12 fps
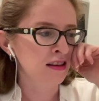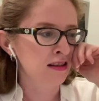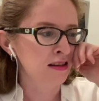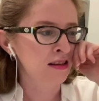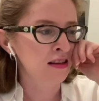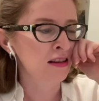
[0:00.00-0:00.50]

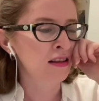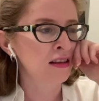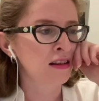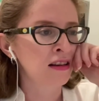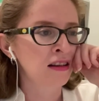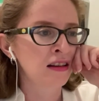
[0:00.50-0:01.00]

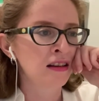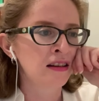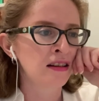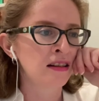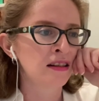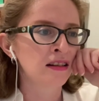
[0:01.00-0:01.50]

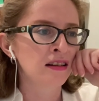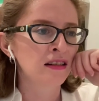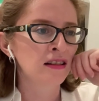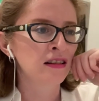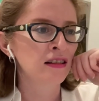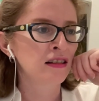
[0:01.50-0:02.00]

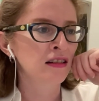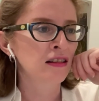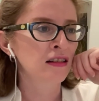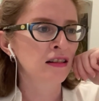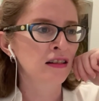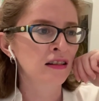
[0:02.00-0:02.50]

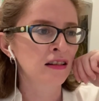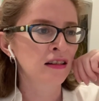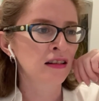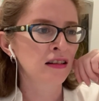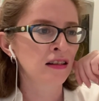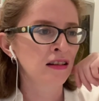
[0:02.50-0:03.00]

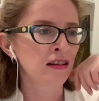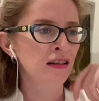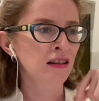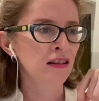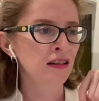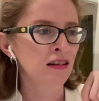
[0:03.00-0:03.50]

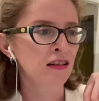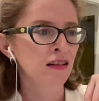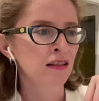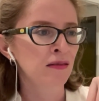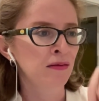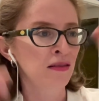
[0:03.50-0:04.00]

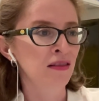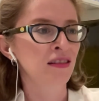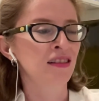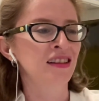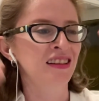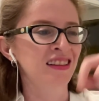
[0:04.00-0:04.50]

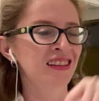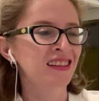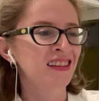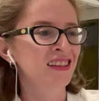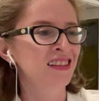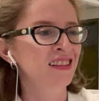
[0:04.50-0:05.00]

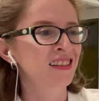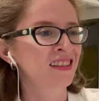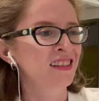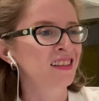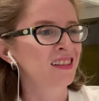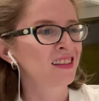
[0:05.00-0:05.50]

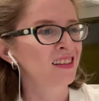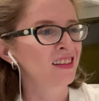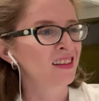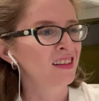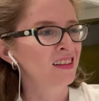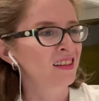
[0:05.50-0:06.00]

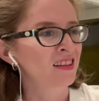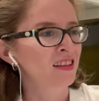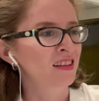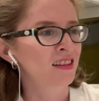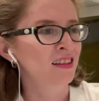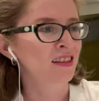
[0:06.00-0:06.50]
(no one is talking)